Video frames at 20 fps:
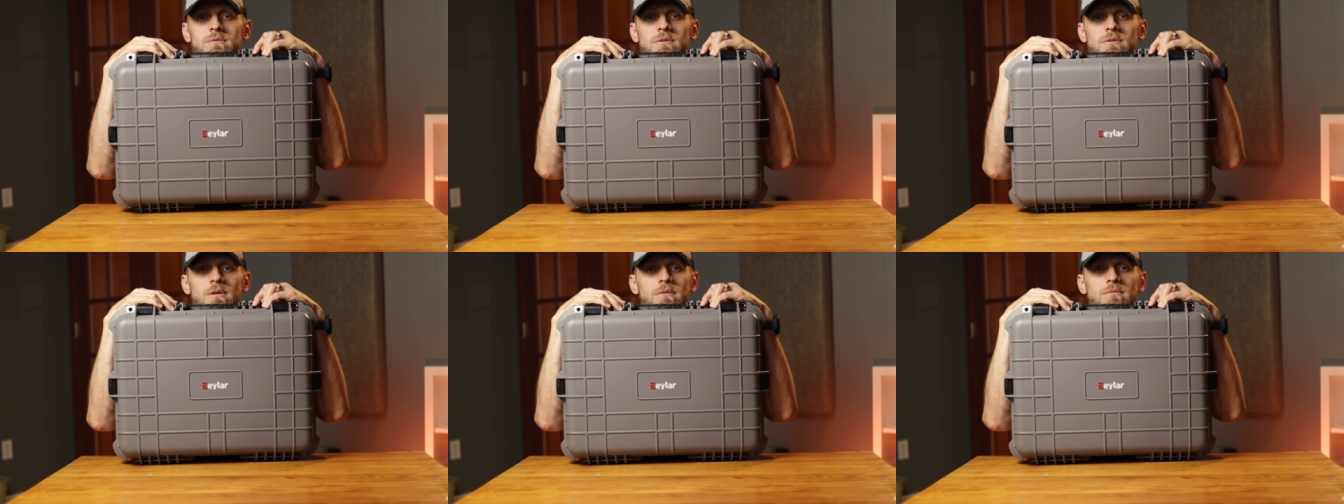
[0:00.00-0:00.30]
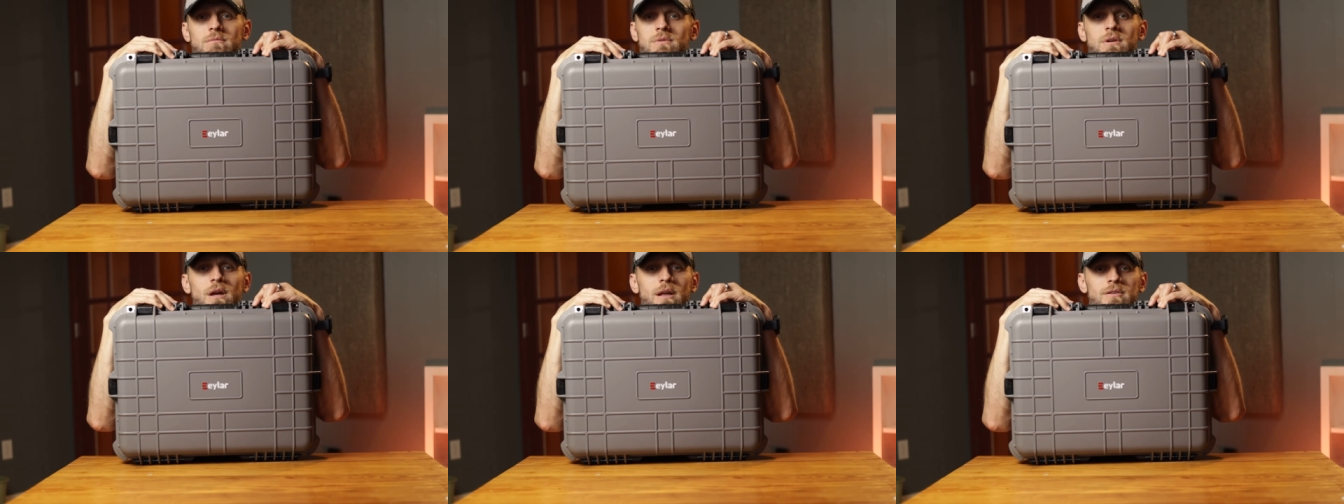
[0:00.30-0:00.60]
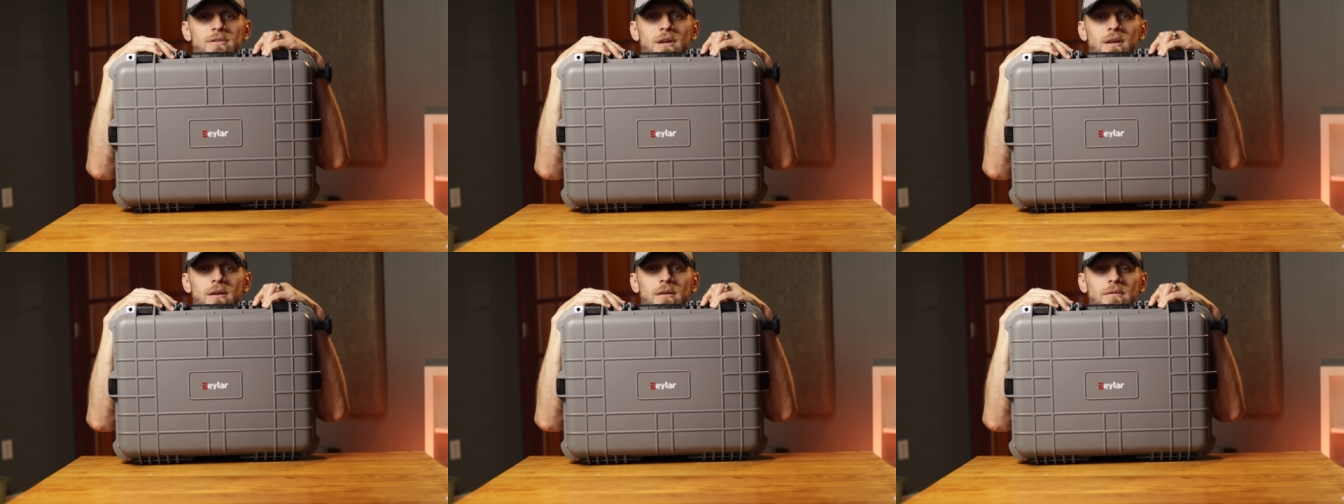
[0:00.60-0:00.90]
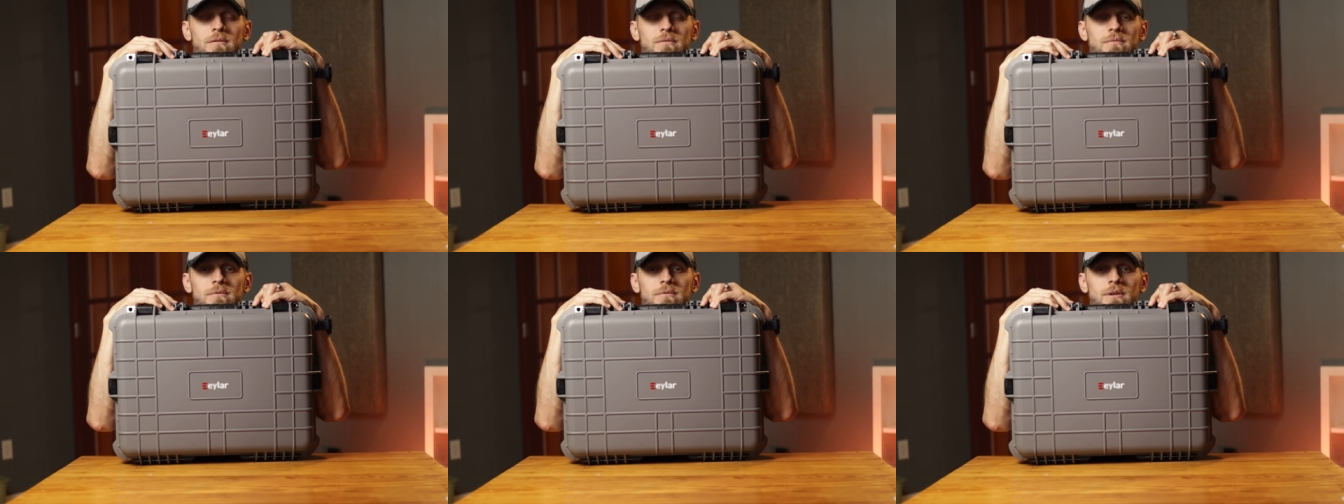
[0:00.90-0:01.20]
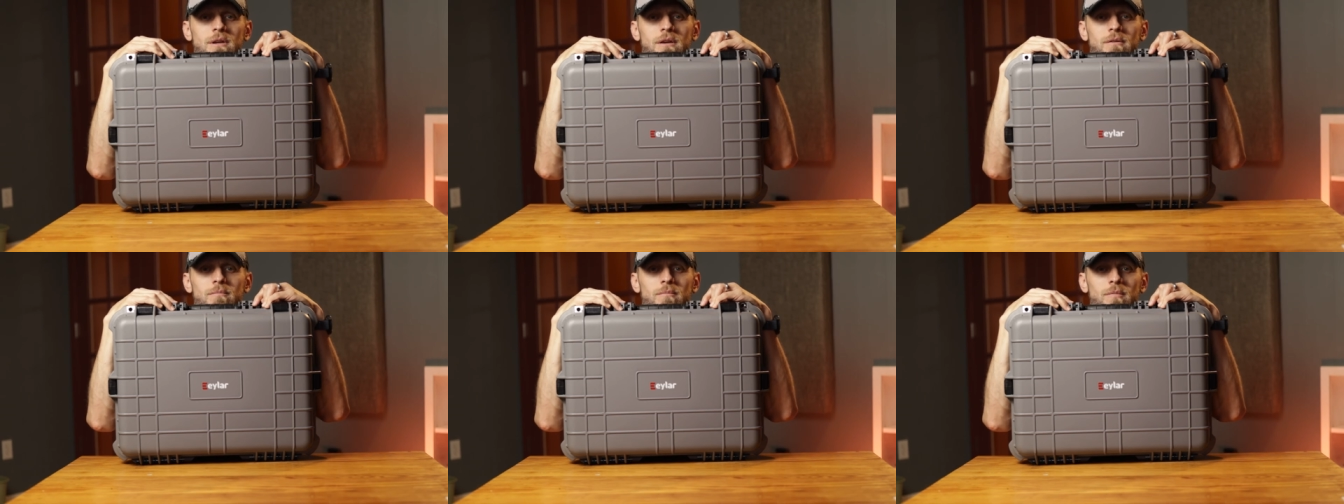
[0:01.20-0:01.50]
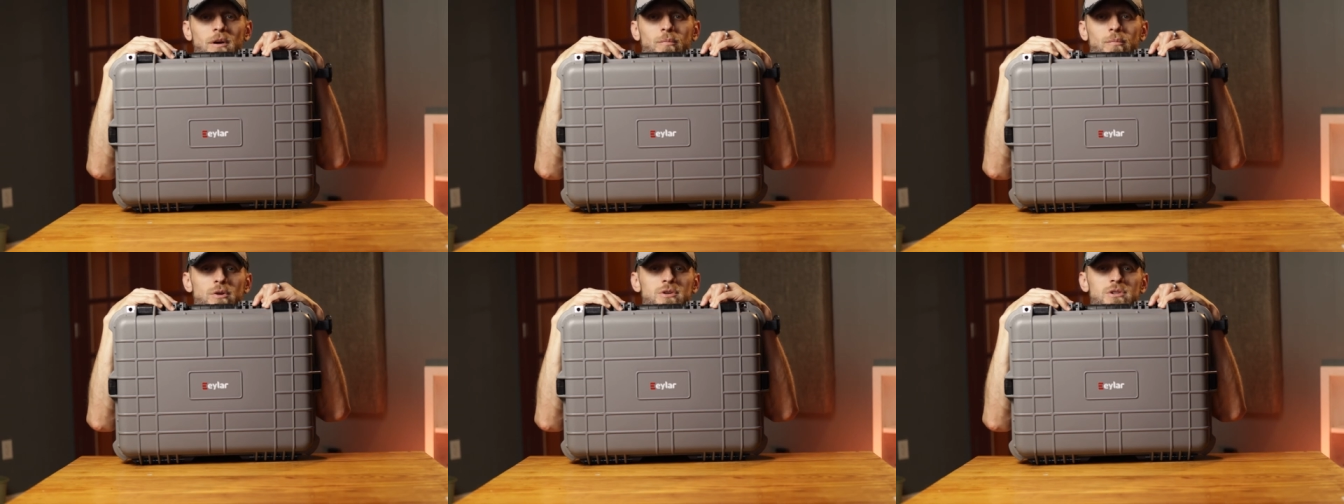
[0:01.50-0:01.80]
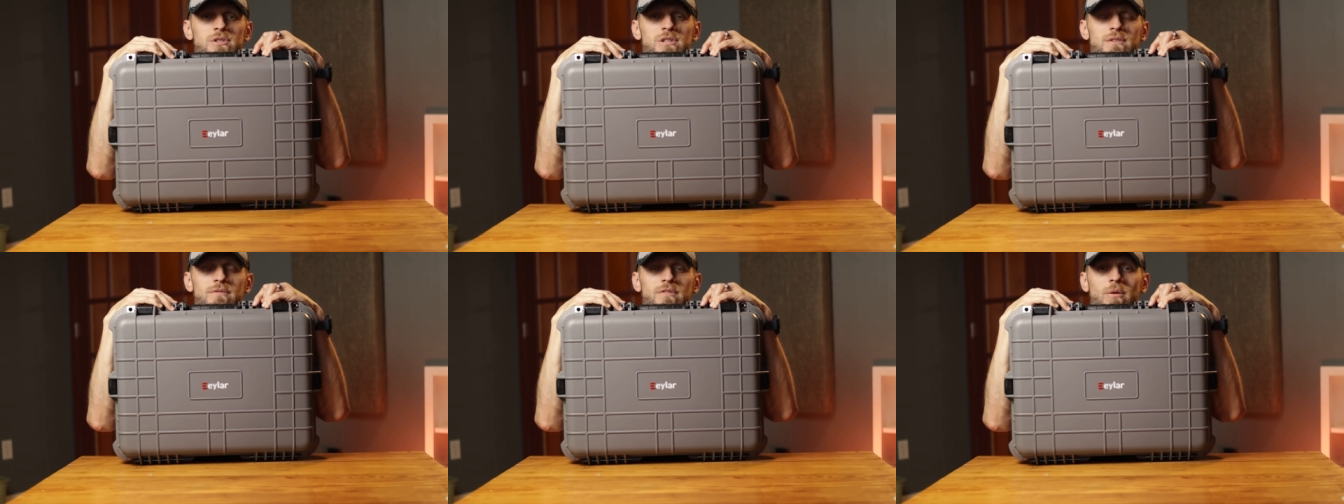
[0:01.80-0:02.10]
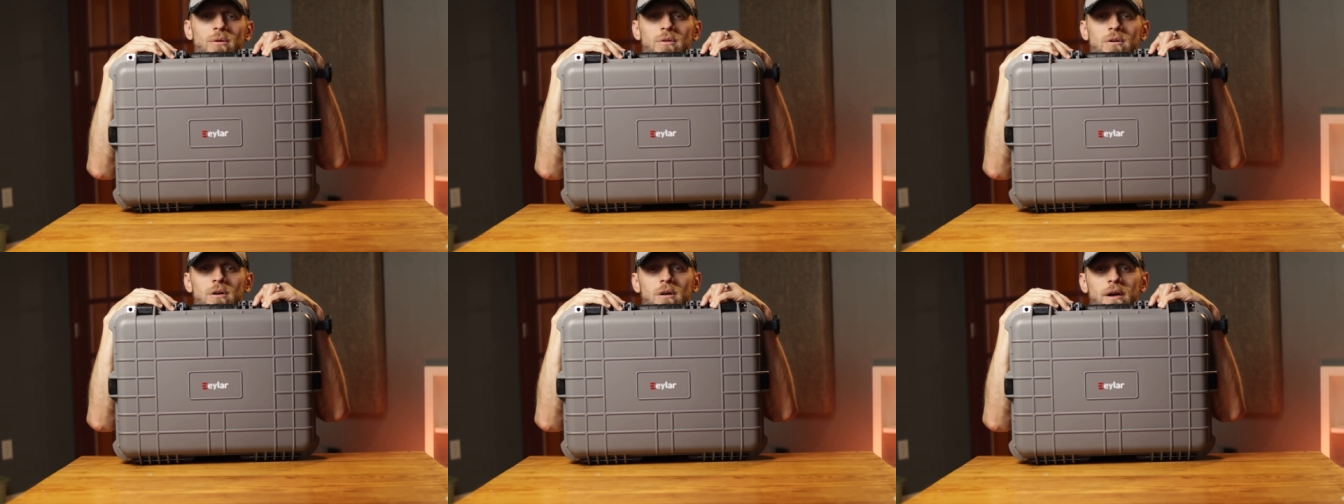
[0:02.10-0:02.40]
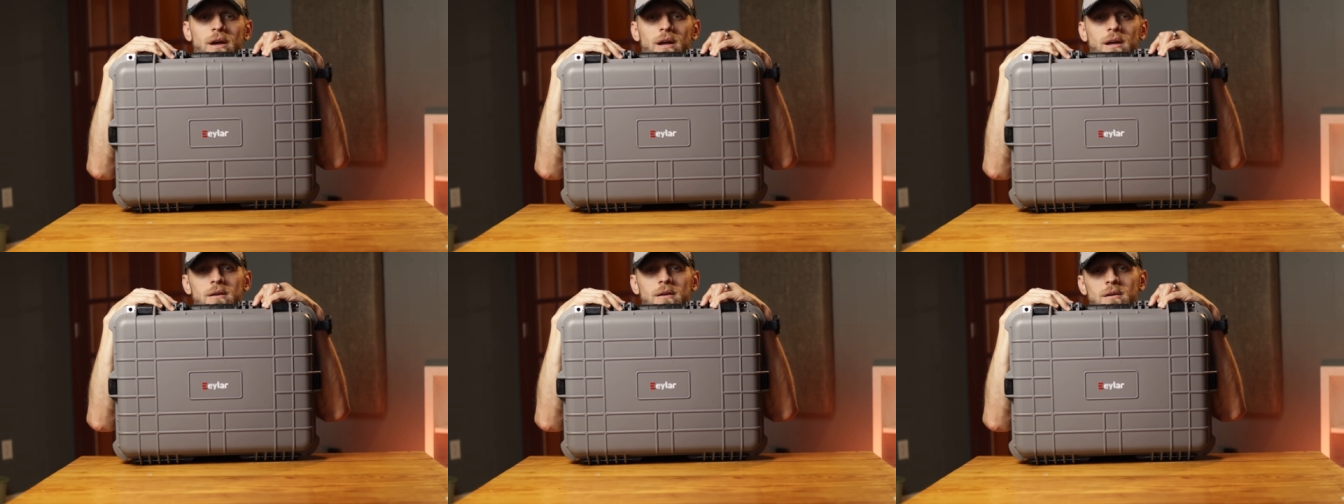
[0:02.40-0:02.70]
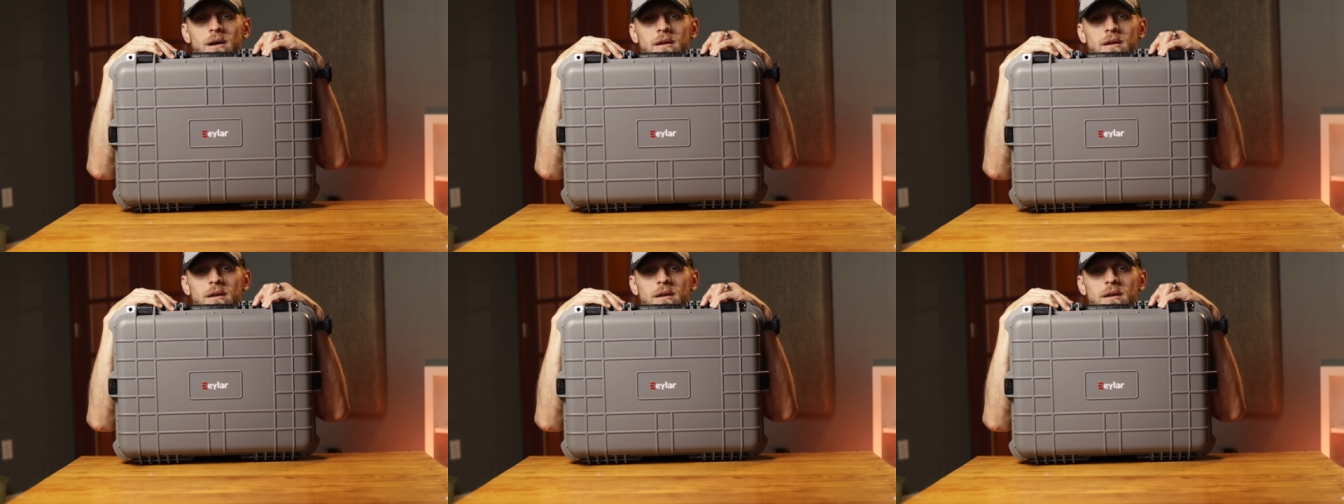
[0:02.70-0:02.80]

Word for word: You know, in case I get an emergency phone call, hey,